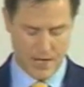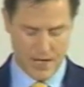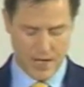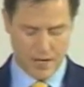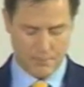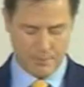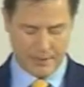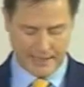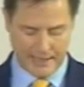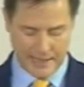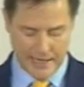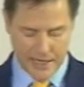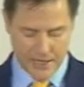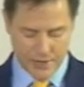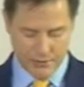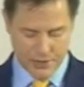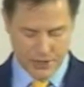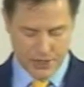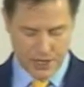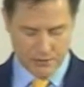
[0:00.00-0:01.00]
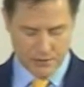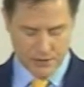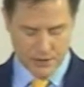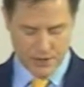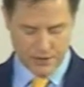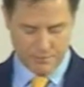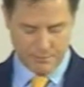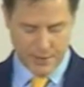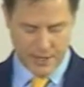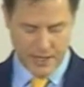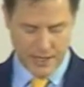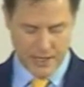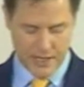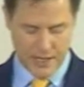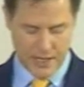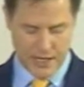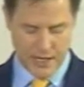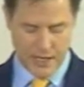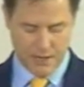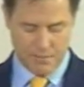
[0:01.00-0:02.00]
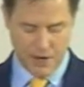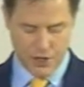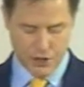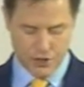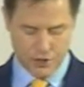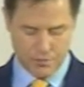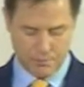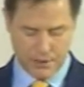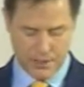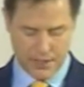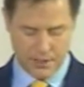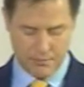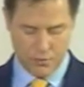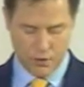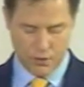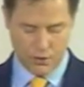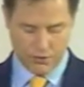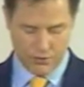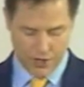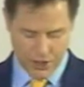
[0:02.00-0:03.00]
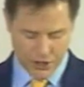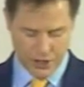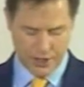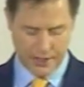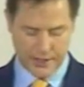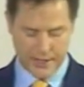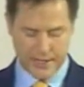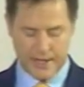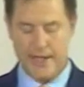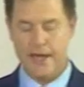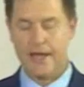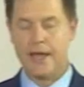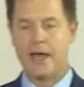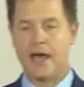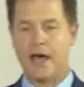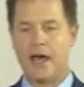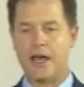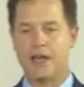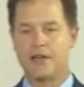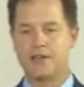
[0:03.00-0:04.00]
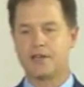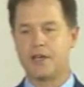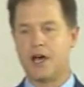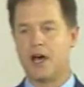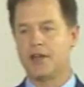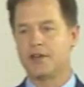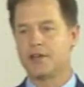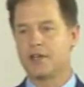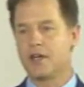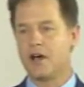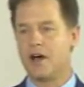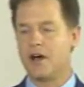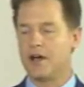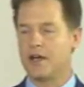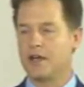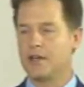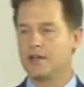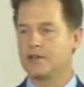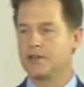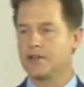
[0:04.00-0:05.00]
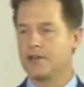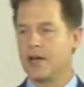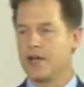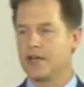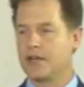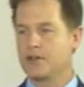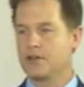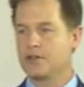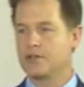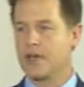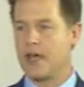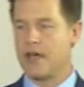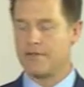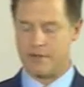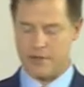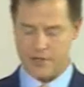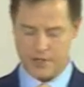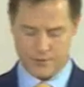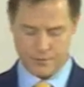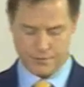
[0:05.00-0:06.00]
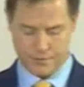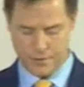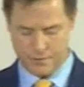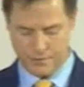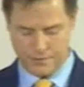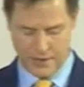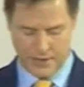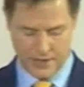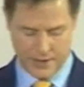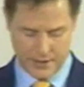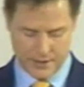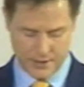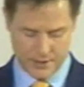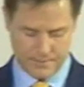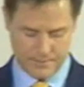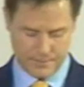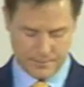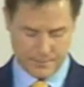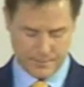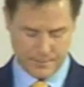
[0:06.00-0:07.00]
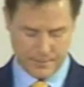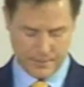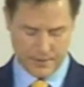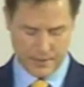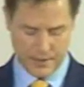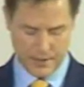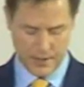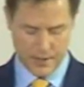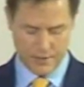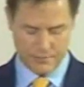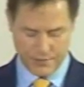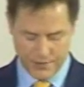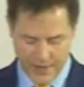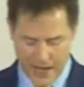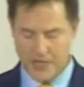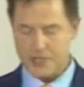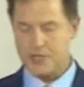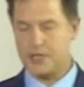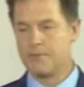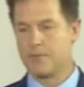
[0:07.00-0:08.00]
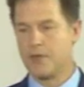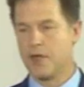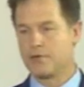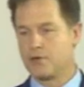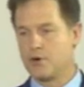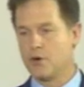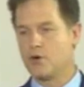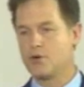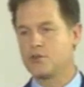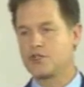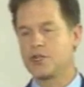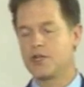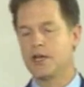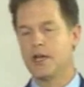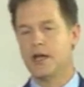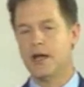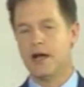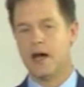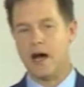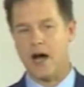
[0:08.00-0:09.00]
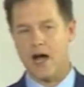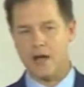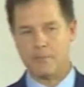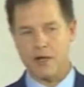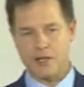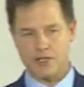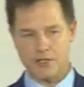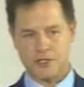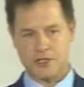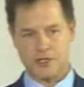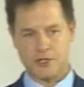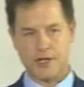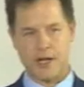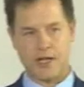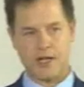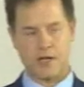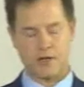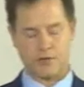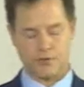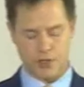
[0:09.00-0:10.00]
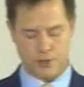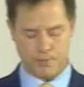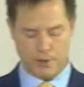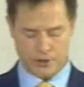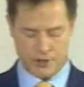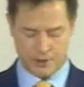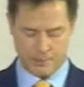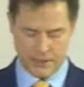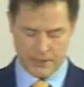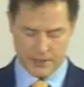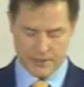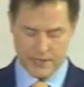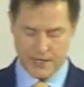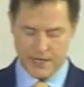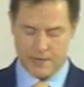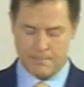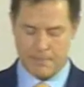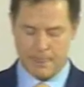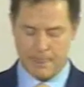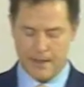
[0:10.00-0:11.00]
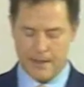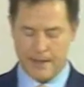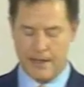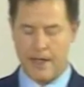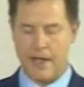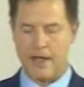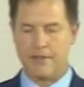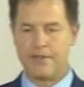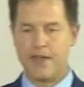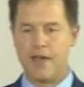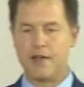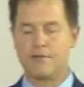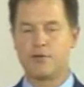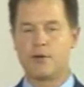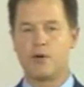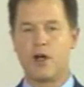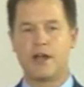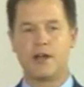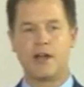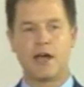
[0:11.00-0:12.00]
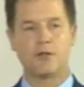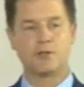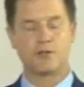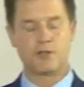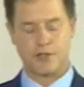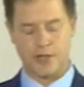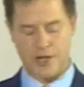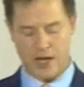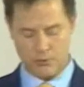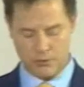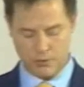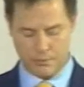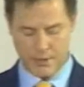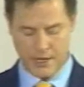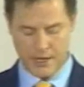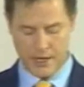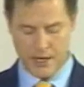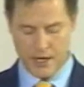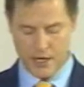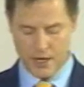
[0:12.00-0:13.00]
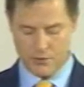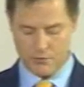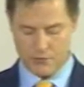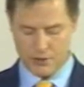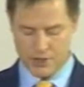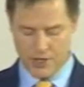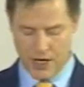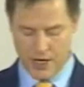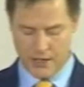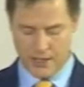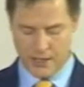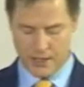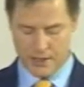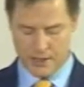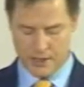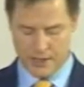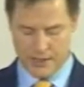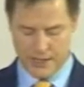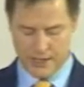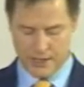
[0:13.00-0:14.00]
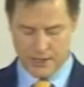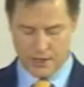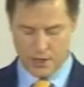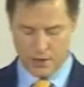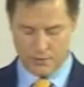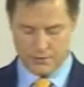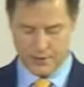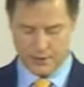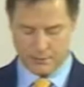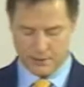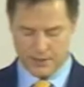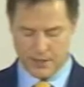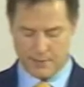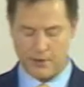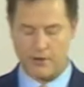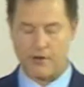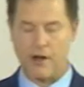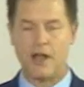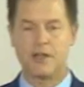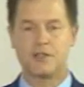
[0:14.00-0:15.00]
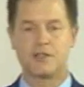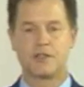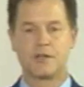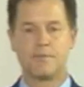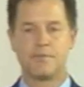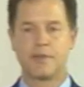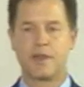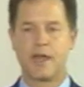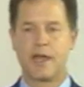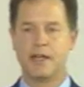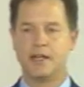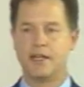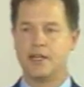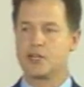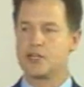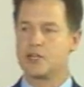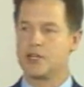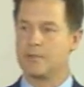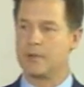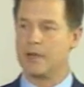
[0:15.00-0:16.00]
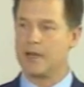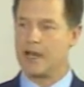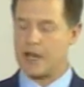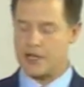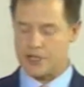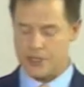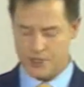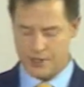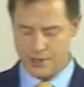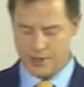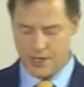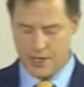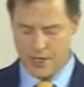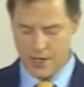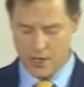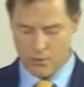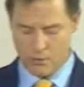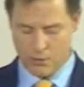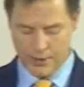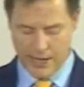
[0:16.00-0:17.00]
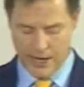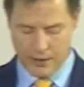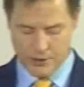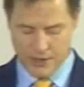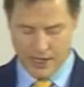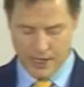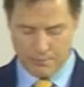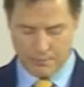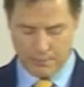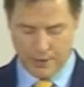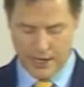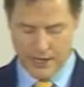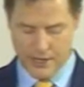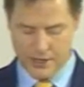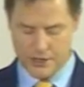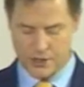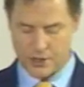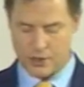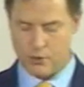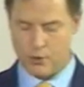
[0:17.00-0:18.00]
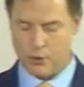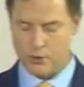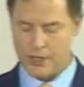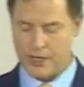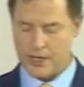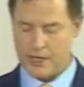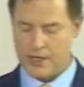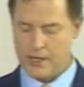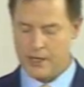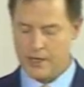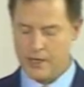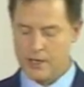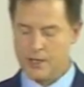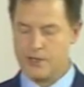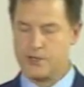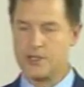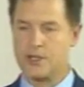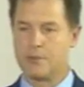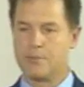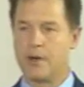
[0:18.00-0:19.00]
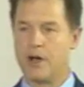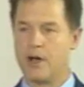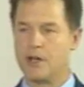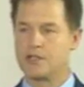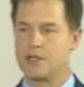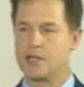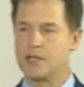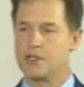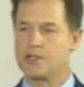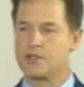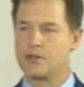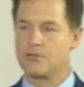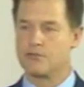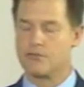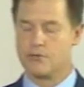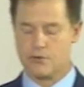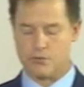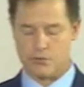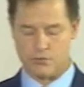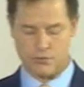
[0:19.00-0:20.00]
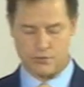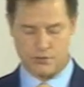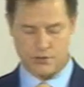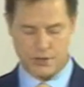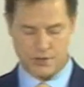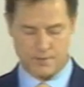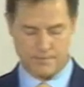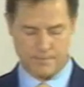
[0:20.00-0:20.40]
But clearly the results have been immeasurably more crushing and unkind than I could ever have feared. For that, of course, I must take responsibility, and therefore I announce that I will be resigning as leader of the Liberal Democrats. A leadership election will now take place according to the party's rules.